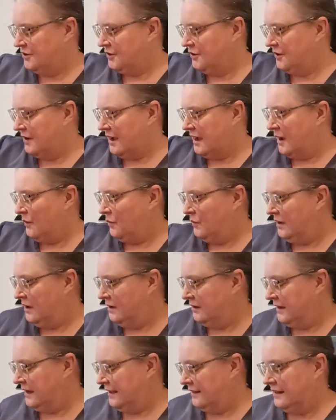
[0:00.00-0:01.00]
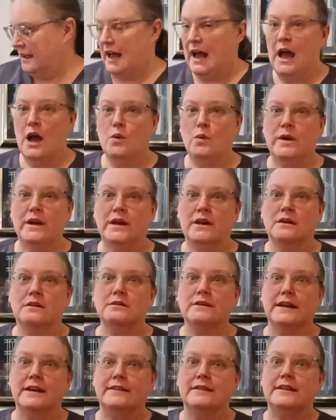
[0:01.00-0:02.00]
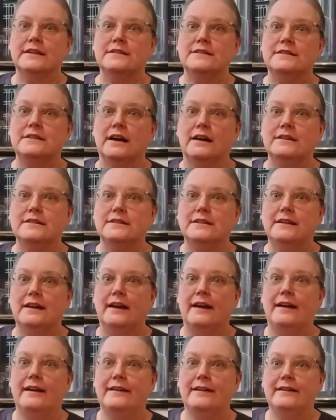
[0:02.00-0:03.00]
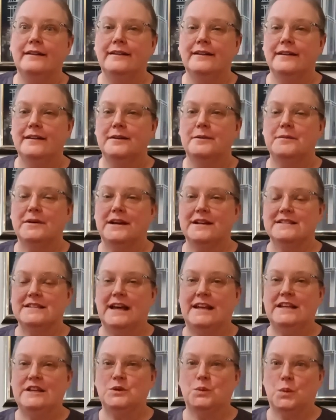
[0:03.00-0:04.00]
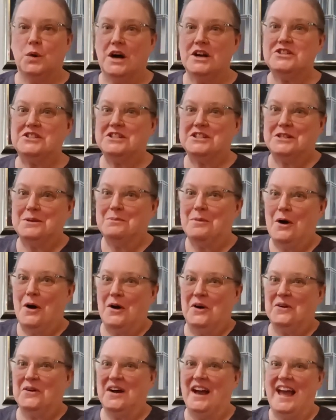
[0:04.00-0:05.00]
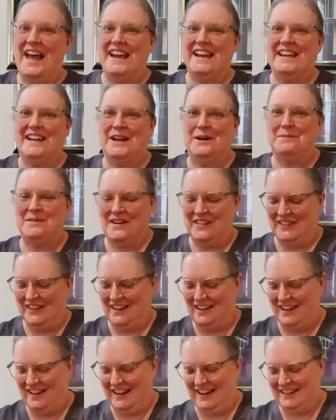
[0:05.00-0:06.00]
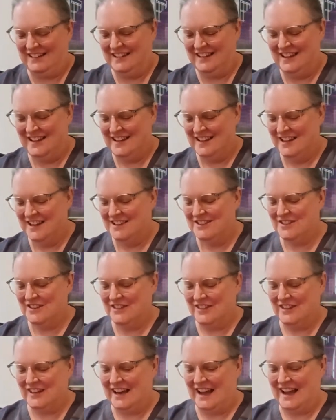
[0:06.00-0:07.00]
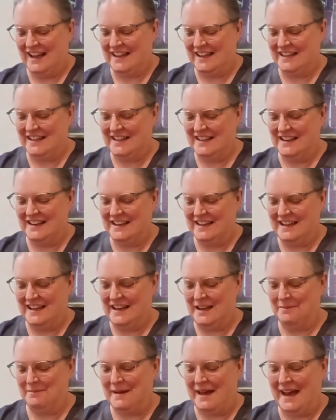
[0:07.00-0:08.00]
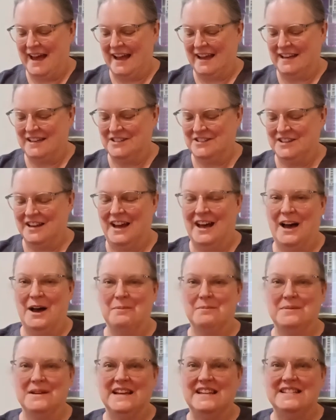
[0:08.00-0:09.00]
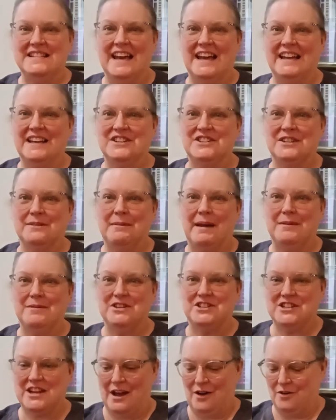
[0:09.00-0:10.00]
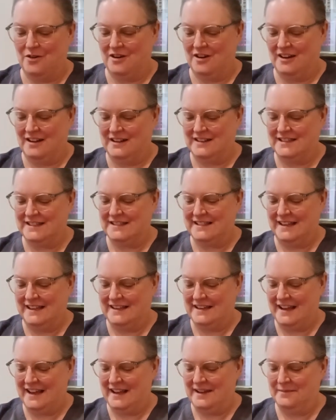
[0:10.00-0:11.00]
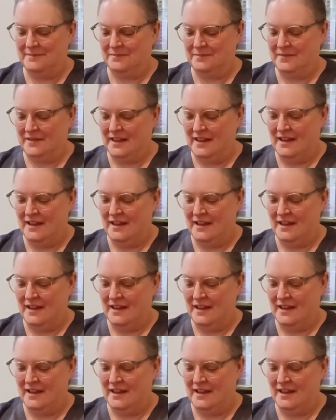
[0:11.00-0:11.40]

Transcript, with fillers: So I will get I will get this done today because I need to wash it tomorrow, hang it up on the line so that I can get it packaged up and take it to the baby shower on Sunday.